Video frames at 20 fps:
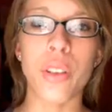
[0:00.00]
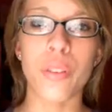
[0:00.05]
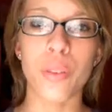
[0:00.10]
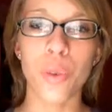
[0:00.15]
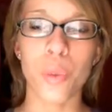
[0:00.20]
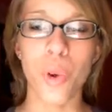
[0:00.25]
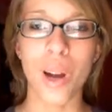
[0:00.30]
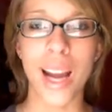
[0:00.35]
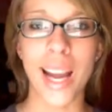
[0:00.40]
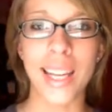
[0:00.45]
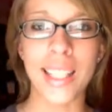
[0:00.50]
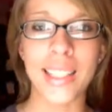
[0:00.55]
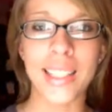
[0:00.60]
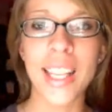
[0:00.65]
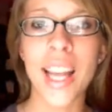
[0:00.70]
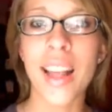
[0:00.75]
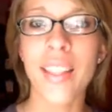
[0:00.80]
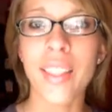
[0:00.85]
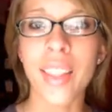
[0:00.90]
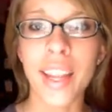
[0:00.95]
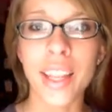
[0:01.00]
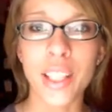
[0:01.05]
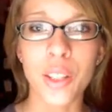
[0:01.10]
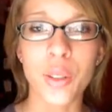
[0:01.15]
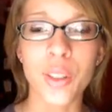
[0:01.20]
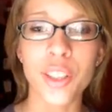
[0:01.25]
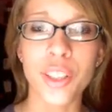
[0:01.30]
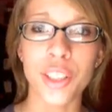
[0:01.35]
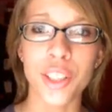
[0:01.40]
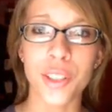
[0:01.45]
few different ways
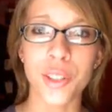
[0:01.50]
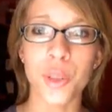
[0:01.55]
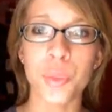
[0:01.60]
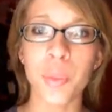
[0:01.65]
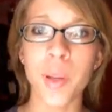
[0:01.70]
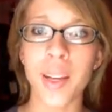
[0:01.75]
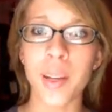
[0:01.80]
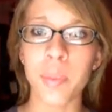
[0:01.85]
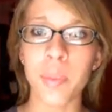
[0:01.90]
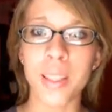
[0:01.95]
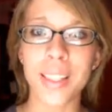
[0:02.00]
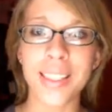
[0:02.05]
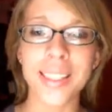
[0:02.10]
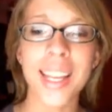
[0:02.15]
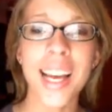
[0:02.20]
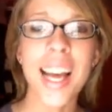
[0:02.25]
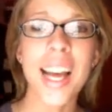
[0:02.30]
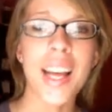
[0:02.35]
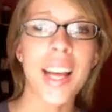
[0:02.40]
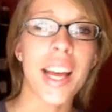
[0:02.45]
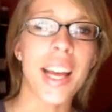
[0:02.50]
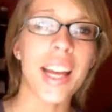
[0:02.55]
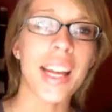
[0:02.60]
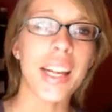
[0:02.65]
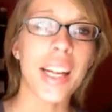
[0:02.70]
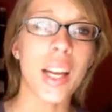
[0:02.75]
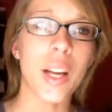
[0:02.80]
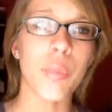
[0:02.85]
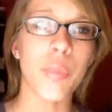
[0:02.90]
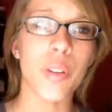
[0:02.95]
that you can use pigments
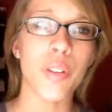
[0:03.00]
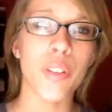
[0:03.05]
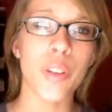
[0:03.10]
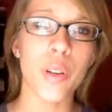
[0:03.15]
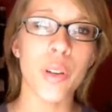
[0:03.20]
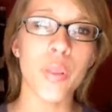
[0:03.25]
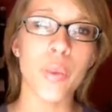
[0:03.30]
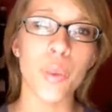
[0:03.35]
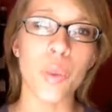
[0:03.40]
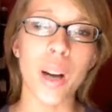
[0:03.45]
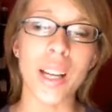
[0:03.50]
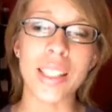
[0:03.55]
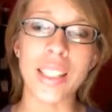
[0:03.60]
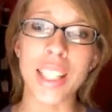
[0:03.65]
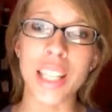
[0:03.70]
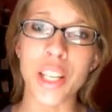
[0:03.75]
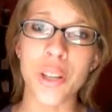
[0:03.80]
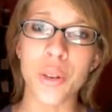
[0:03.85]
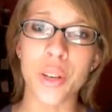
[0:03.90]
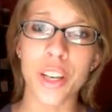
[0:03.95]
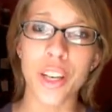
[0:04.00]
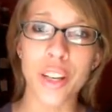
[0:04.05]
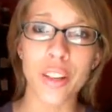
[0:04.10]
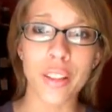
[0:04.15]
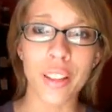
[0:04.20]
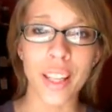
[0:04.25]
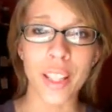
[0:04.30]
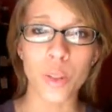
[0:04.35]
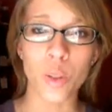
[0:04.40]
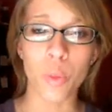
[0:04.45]
and a few different ways that you can
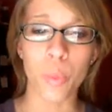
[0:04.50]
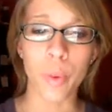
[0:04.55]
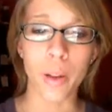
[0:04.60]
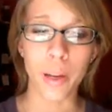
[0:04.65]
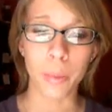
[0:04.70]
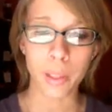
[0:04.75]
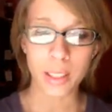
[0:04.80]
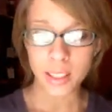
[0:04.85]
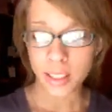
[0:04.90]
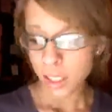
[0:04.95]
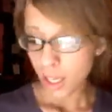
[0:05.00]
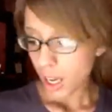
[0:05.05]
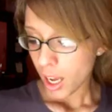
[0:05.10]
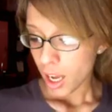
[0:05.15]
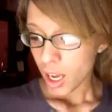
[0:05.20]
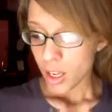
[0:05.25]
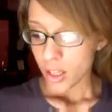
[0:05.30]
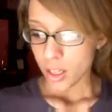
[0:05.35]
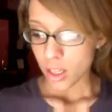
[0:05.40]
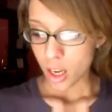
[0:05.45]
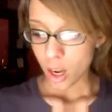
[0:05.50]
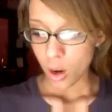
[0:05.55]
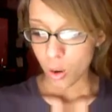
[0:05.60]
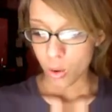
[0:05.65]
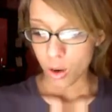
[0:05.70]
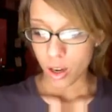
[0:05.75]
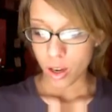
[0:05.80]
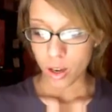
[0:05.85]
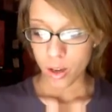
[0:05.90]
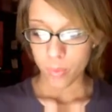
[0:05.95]
do things with pigments.
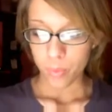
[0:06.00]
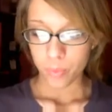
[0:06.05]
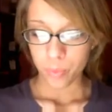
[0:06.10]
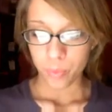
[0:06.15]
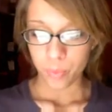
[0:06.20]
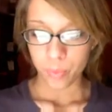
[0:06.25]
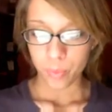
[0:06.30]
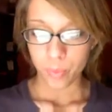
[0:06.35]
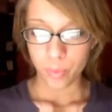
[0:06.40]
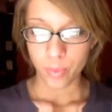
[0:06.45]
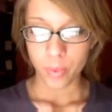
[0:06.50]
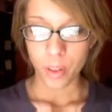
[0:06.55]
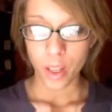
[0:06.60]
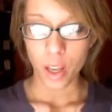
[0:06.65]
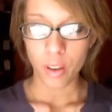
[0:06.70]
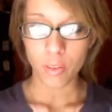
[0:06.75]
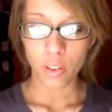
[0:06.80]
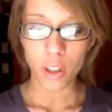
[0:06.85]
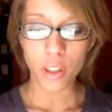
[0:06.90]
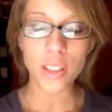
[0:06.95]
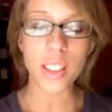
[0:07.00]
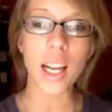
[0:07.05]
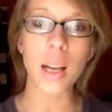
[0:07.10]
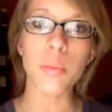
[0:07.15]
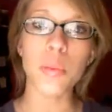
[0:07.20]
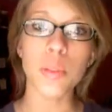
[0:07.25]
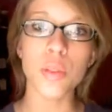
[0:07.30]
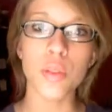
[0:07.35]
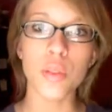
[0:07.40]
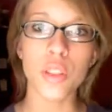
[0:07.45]
So
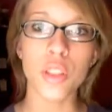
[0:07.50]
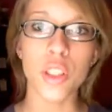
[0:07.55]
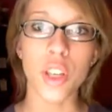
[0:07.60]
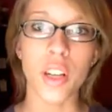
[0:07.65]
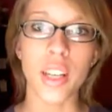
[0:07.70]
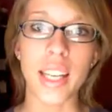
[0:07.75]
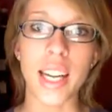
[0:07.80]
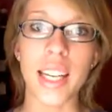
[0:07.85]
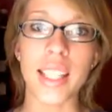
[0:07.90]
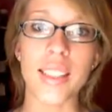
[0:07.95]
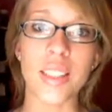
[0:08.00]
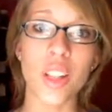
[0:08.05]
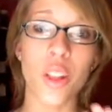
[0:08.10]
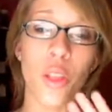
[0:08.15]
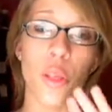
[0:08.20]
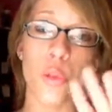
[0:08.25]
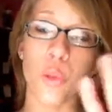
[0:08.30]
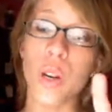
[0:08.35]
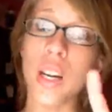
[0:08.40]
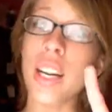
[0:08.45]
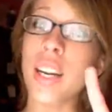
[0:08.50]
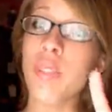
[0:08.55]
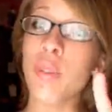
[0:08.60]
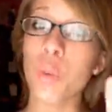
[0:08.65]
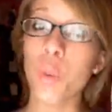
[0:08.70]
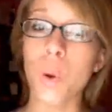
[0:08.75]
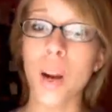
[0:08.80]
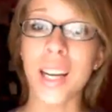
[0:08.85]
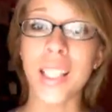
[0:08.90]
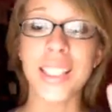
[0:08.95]
first, I'm just going to show you guys 3
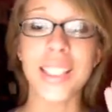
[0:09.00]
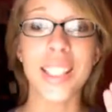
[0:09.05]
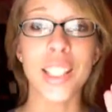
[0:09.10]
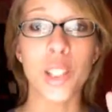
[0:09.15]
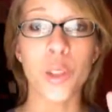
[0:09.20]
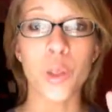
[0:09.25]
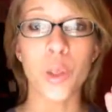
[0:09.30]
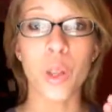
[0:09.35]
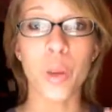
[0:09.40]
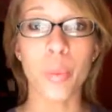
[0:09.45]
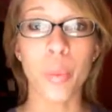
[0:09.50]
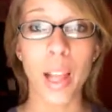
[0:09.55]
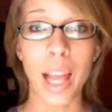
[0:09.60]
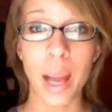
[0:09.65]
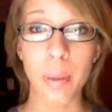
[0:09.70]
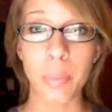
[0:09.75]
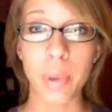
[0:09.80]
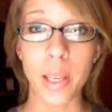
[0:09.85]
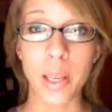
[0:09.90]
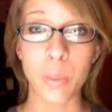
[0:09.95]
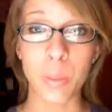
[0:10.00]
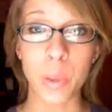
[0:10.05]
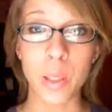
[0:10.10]
different ways that you can apply